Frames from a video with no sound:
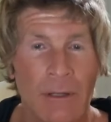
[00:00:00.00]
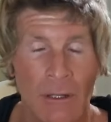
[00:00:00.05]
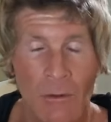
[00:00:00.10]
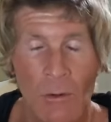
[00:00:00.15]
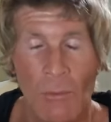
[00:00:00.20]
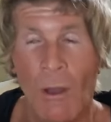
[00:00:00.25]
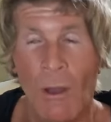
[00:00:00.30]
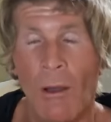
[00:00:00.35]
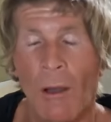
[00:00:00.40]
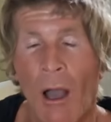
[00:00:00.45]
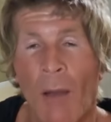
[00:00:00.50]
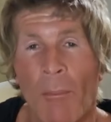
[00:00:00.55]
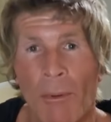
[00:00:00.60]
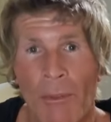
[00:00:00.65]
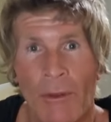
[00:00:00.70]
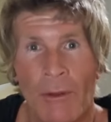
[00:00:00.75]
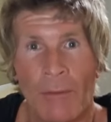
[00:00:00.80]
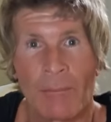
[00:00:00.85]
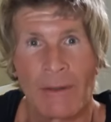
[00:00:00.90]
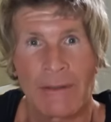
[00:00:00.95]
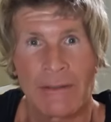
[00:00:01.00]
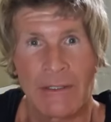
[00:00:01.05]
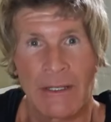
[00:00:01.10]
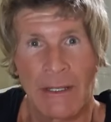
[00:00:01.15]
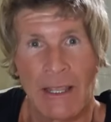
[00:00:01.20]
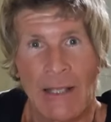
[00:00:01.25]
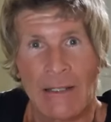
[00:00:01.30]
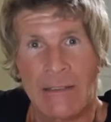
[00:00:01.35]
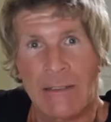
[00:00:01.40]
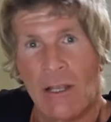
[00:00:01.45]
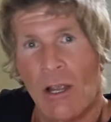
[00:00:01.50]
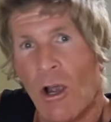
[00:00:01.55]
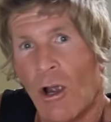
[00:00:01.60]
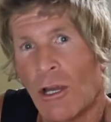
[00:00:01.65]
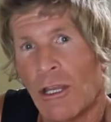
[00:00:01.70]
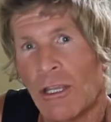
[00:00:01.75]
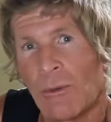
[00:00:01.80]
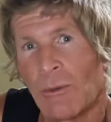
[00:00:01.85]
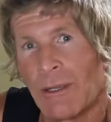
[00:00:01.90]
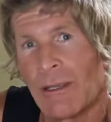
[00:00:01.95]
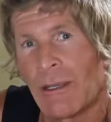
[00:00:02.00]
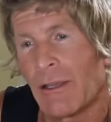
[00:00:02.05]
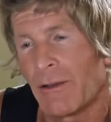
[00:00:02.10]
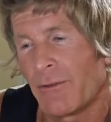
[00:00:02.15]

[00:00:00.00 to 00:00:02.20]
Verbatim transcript: you know, well up on the basically against arguing